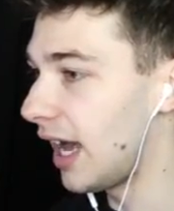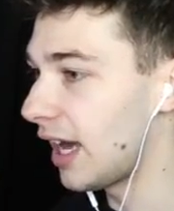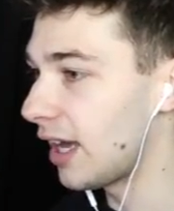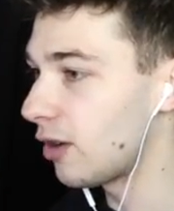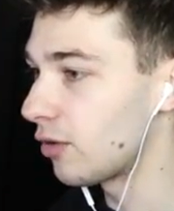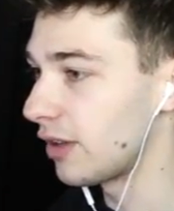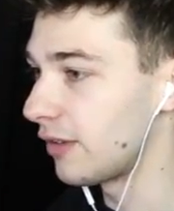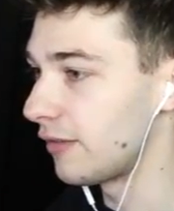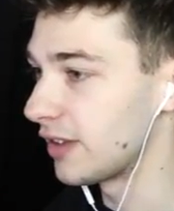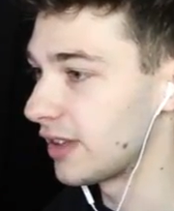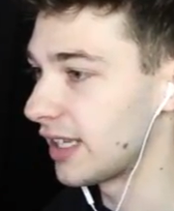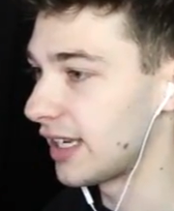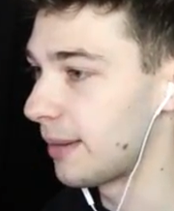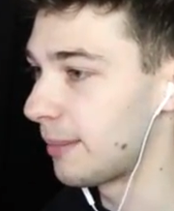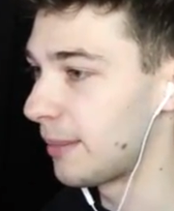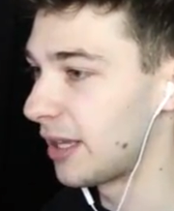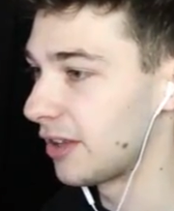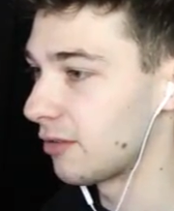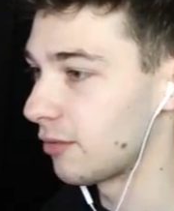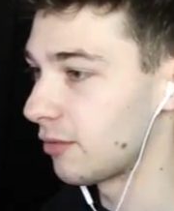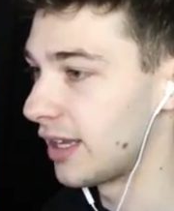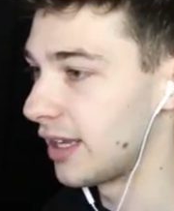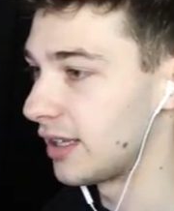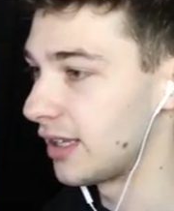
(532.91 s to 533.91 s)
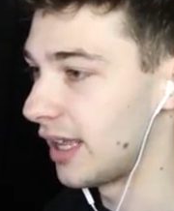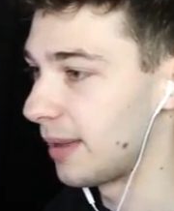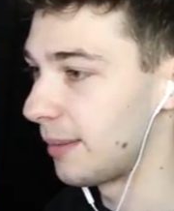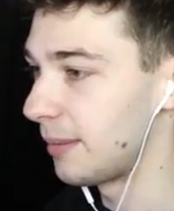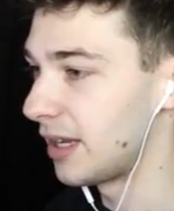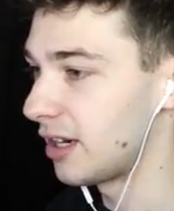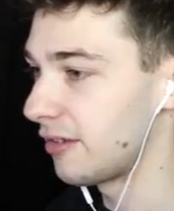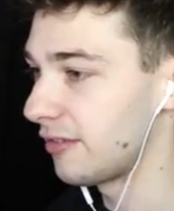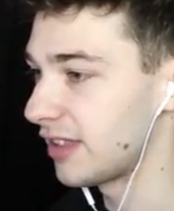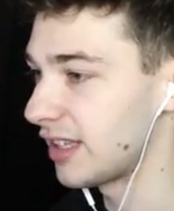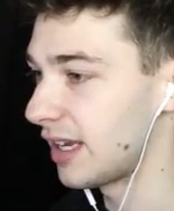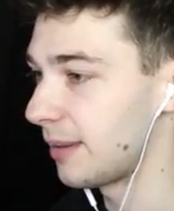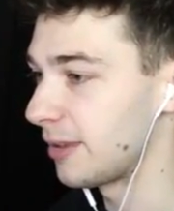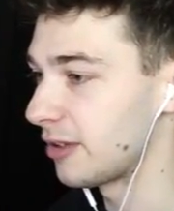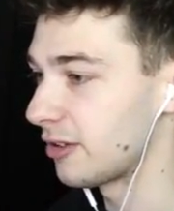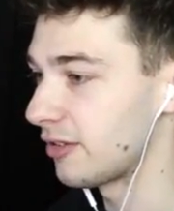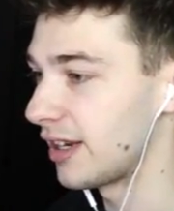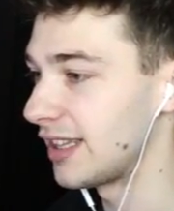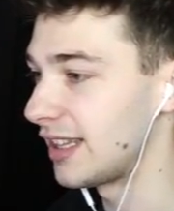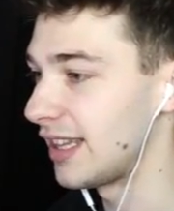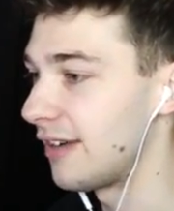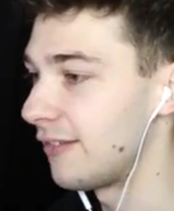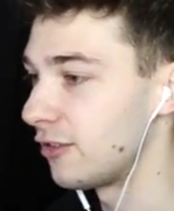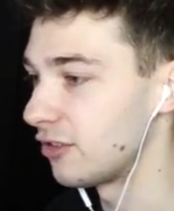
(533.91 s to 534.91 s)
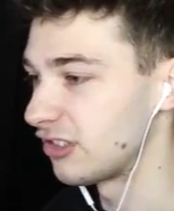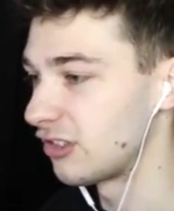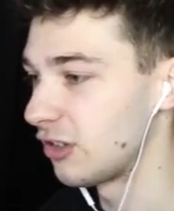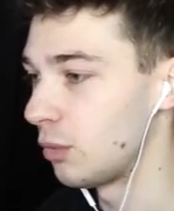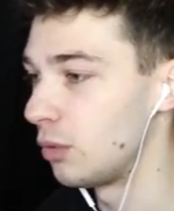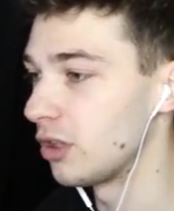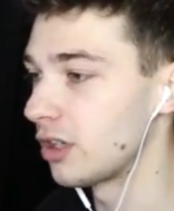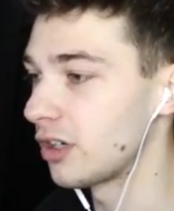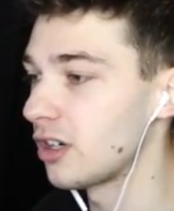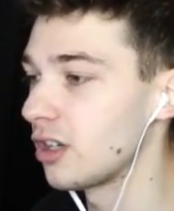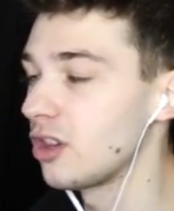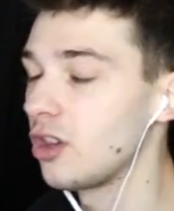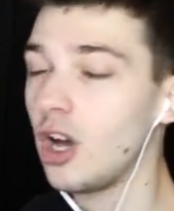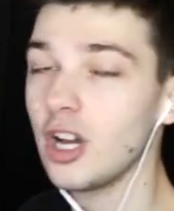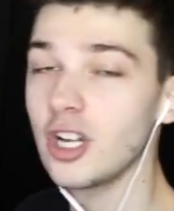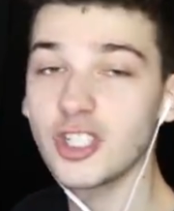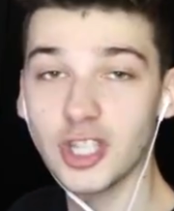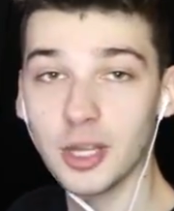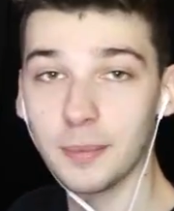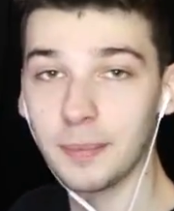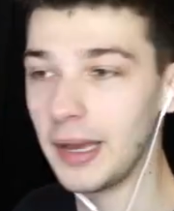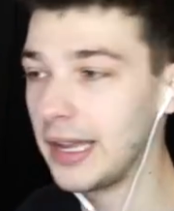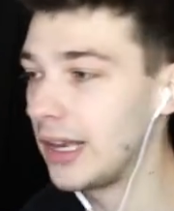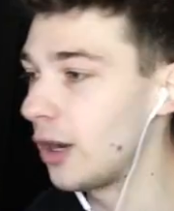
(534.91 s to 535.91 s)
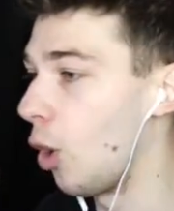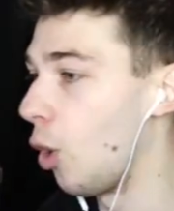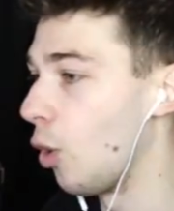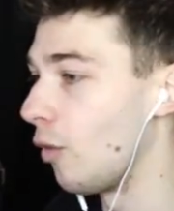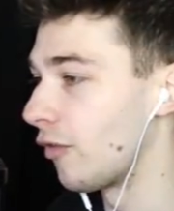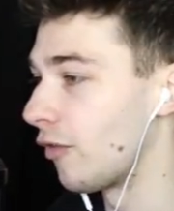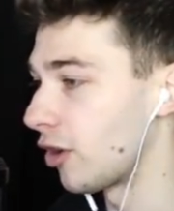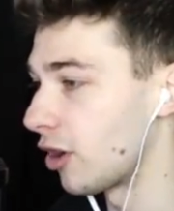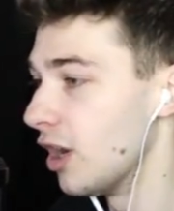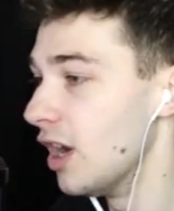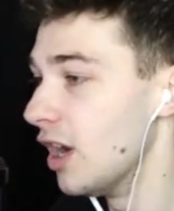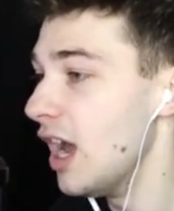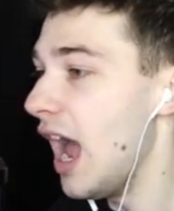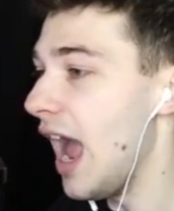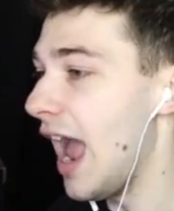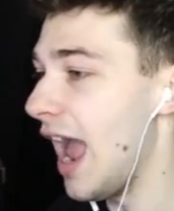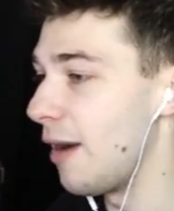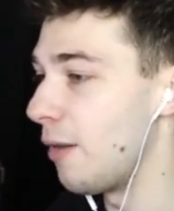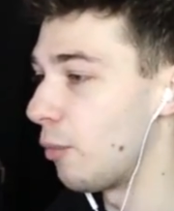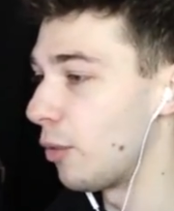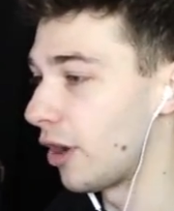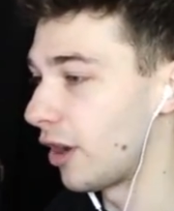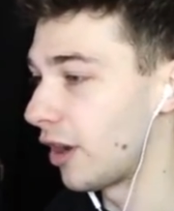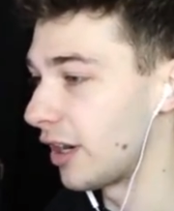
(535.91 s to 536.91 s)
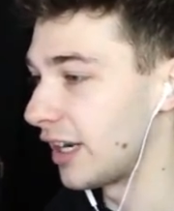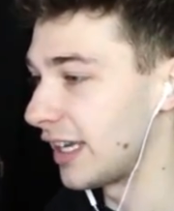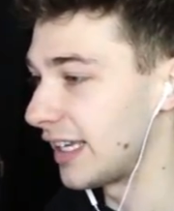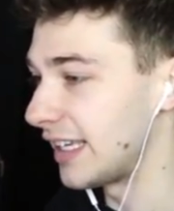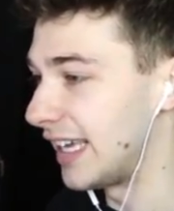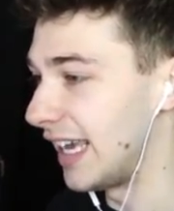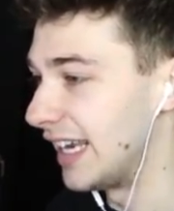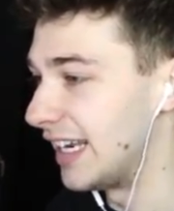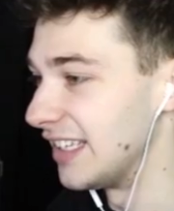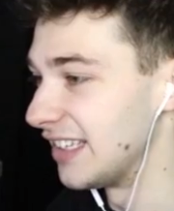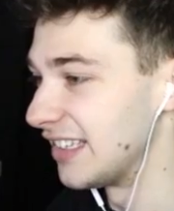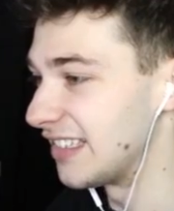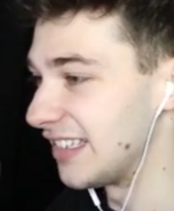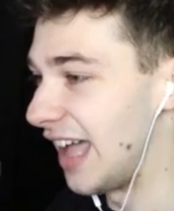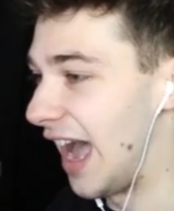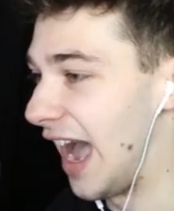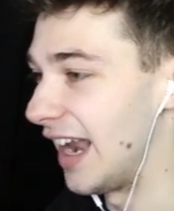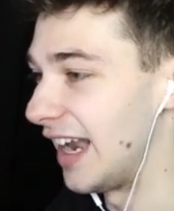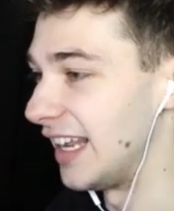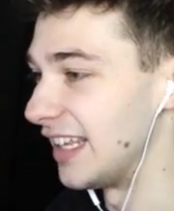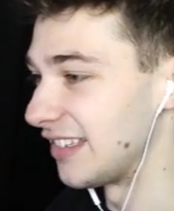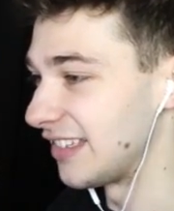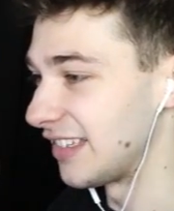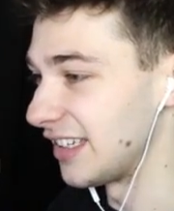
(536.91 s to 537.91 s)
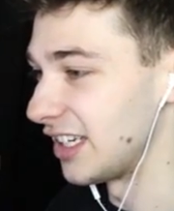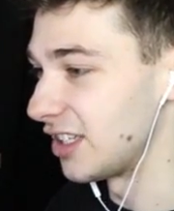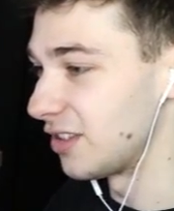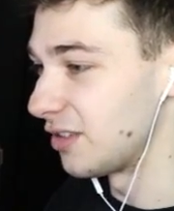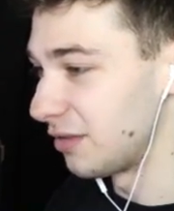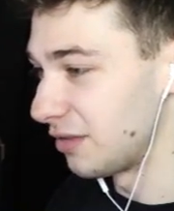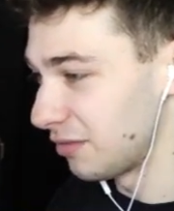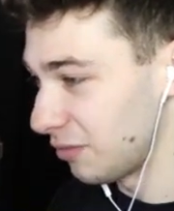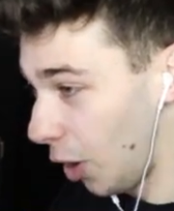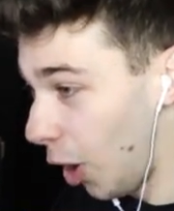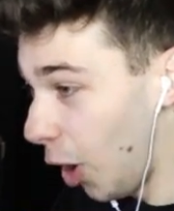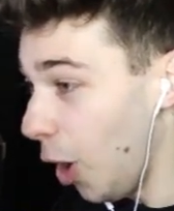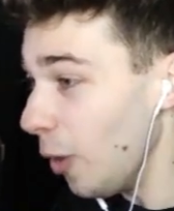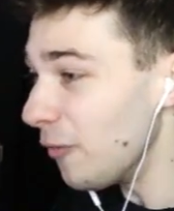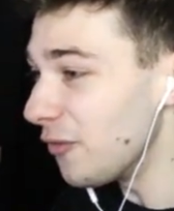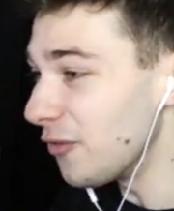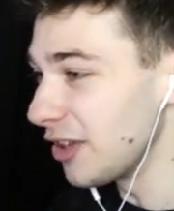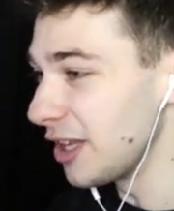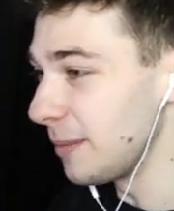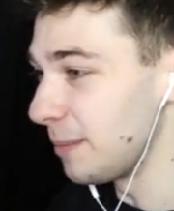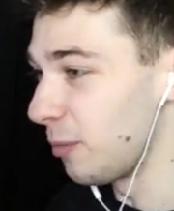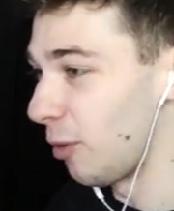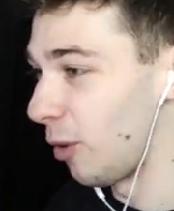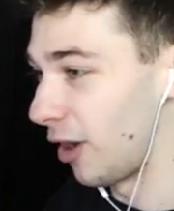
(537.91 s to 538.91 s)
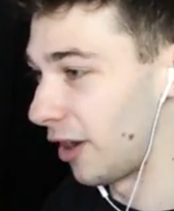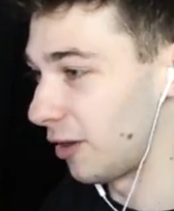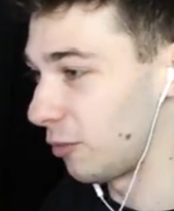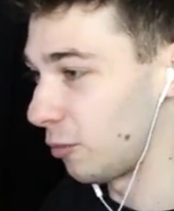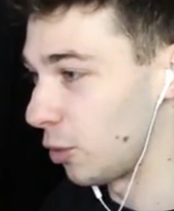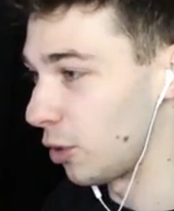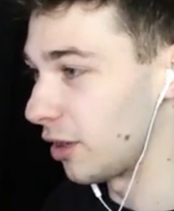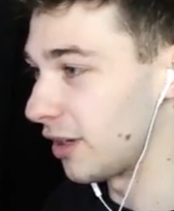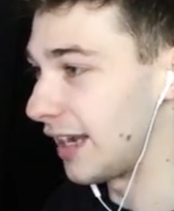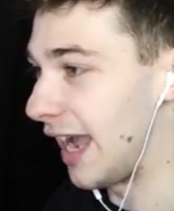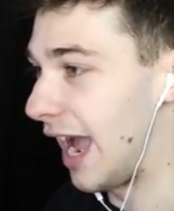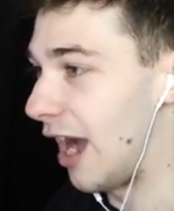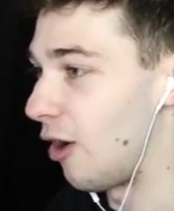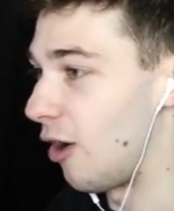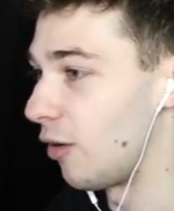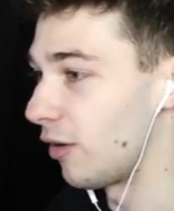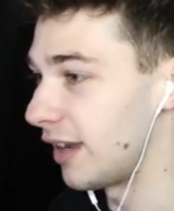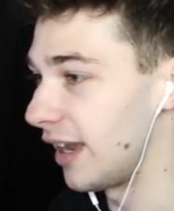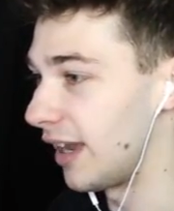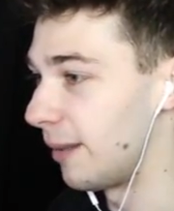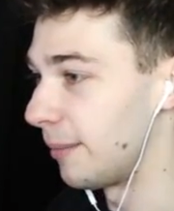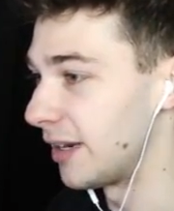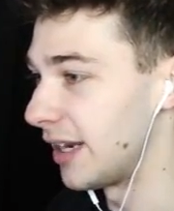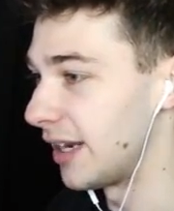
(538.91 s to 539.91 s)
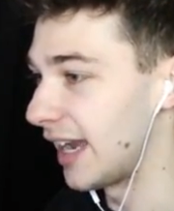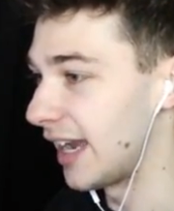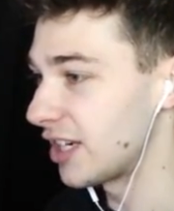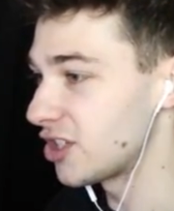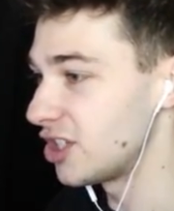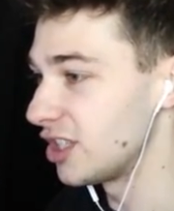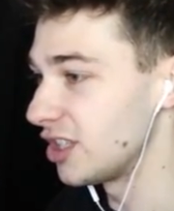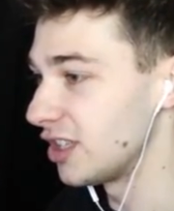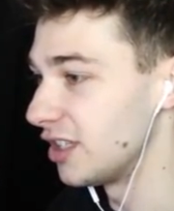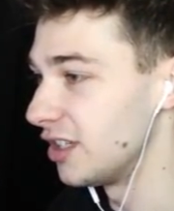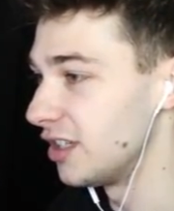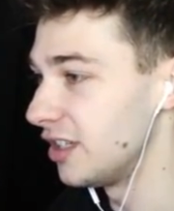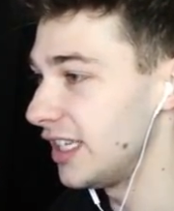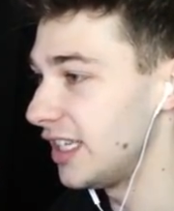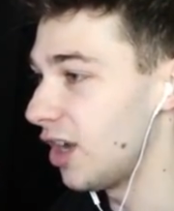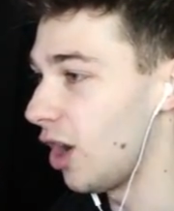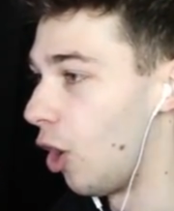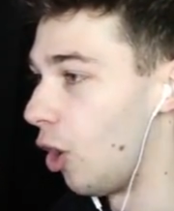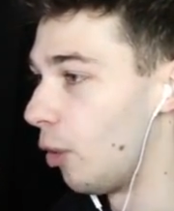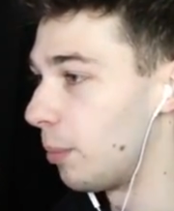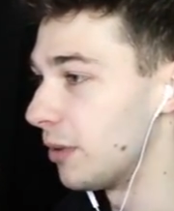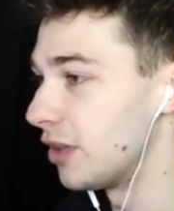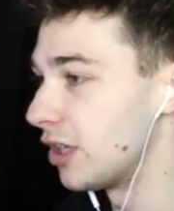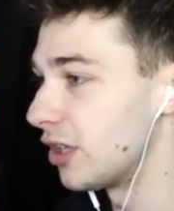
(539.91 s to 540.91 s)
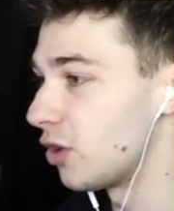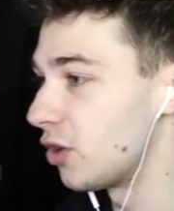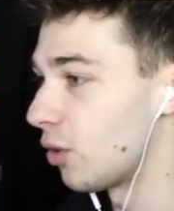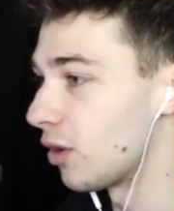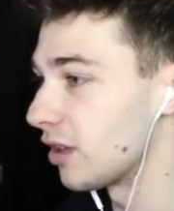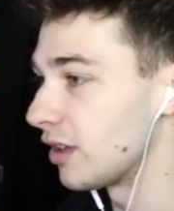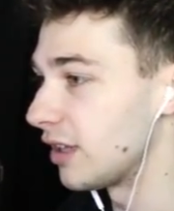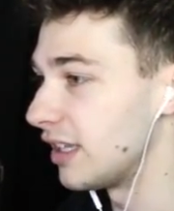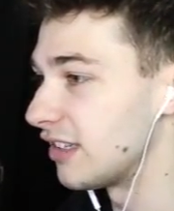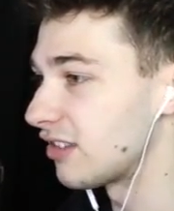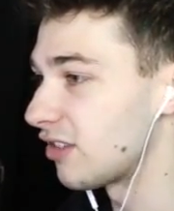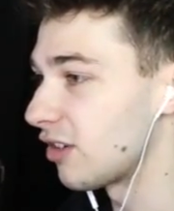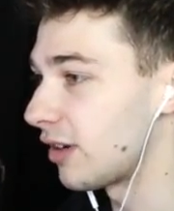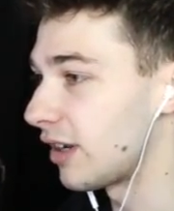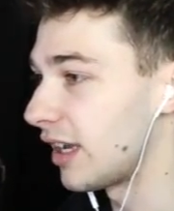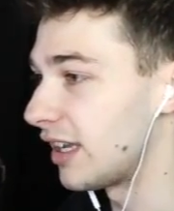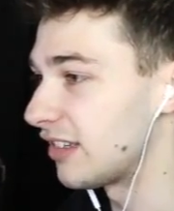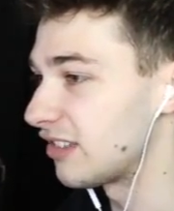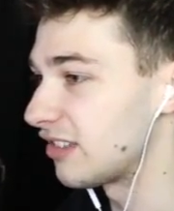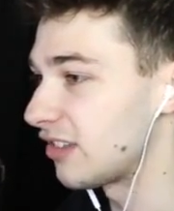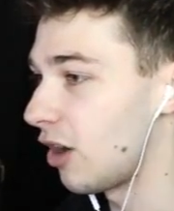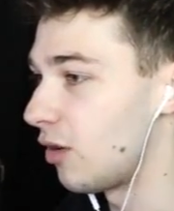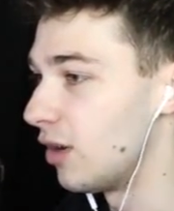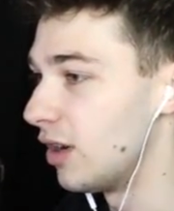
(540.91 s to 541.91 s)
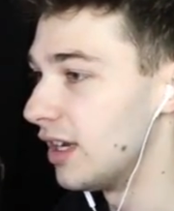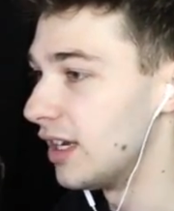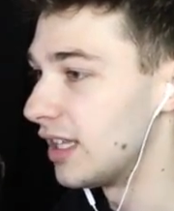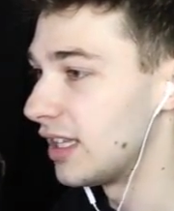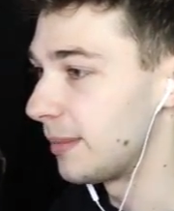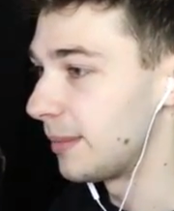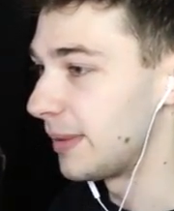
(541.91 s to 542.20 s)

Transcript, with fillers: I don't even think I'm on the right, I don't even think I'm on the right level. So we're gonna launch the bike over, and we're gonna get inside. It's gonna hopefully work work out okay i'm gonna actually literally open the door at least okay so let